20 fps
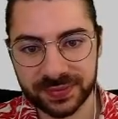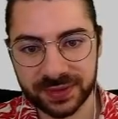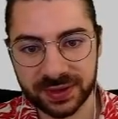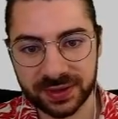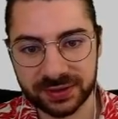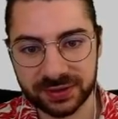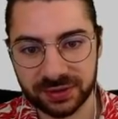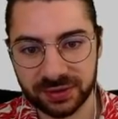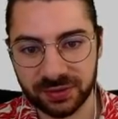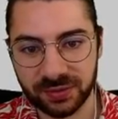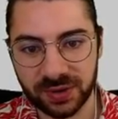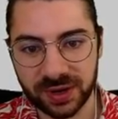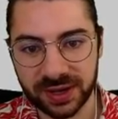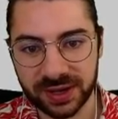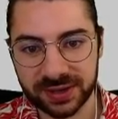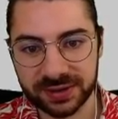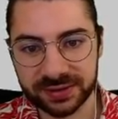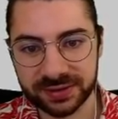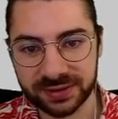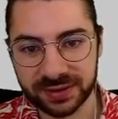Don't know
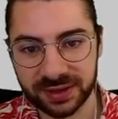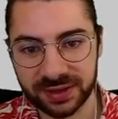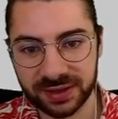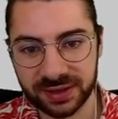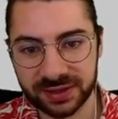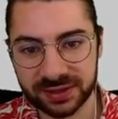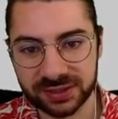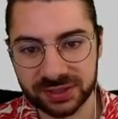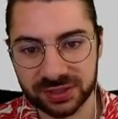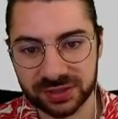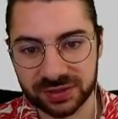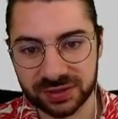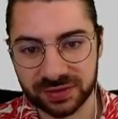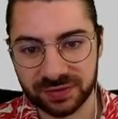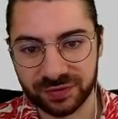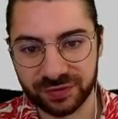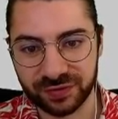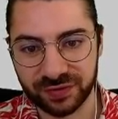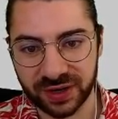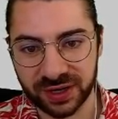why. I think it's just
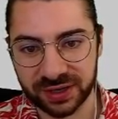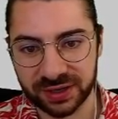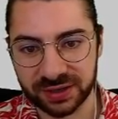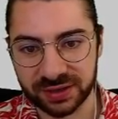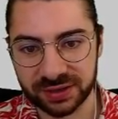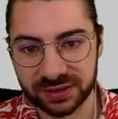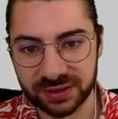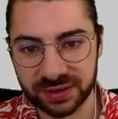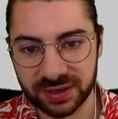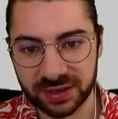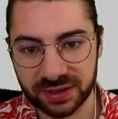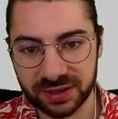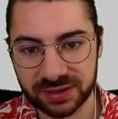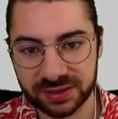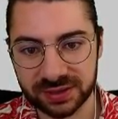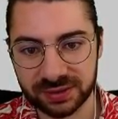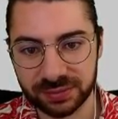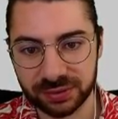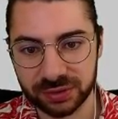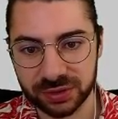fun. They're
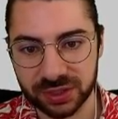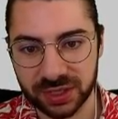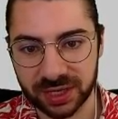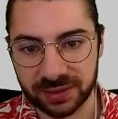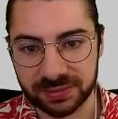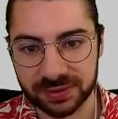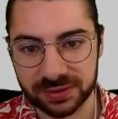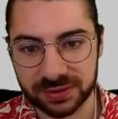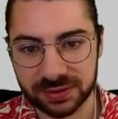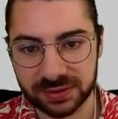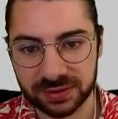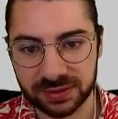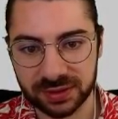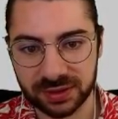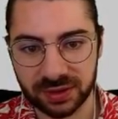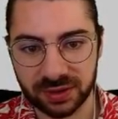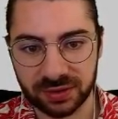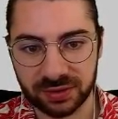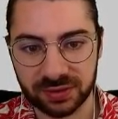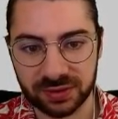simple shapes, you
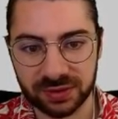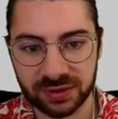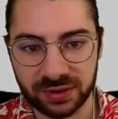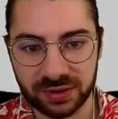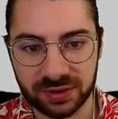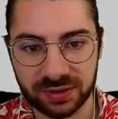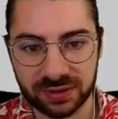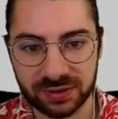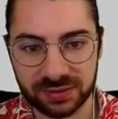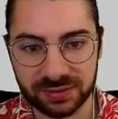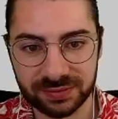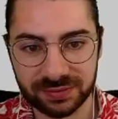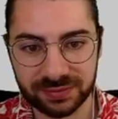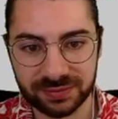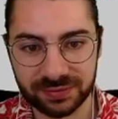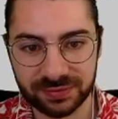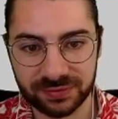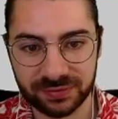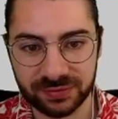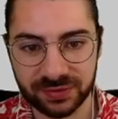don't
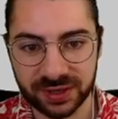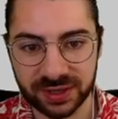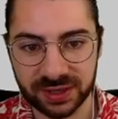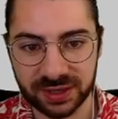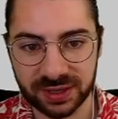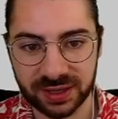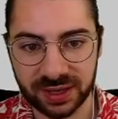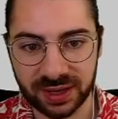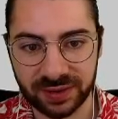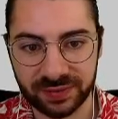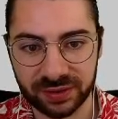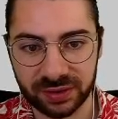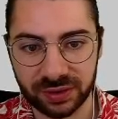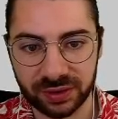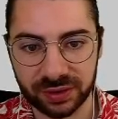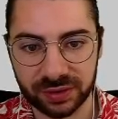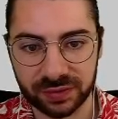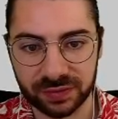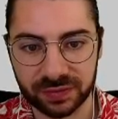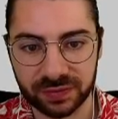really have a lot
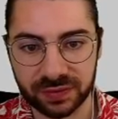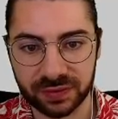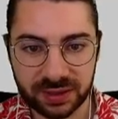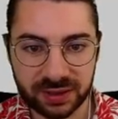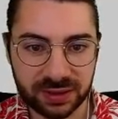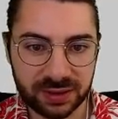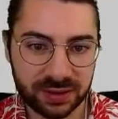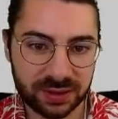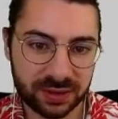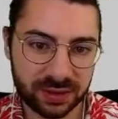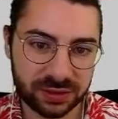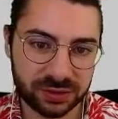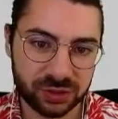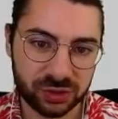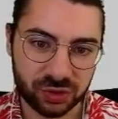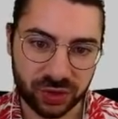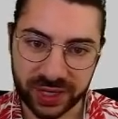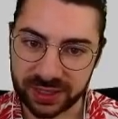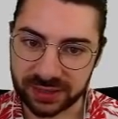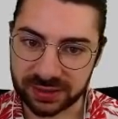of
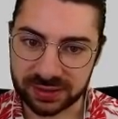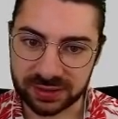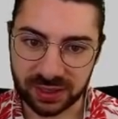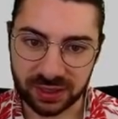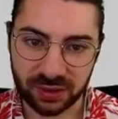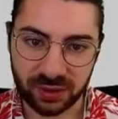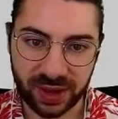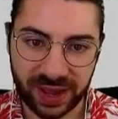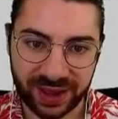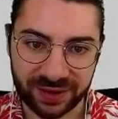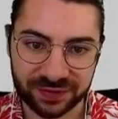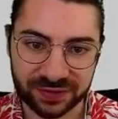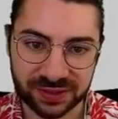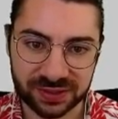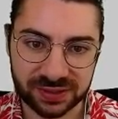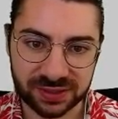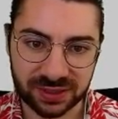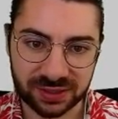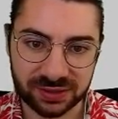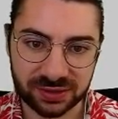constraints that you have to
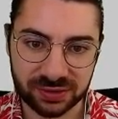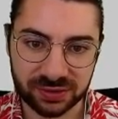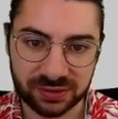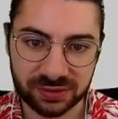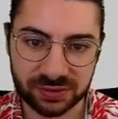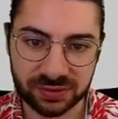stick to.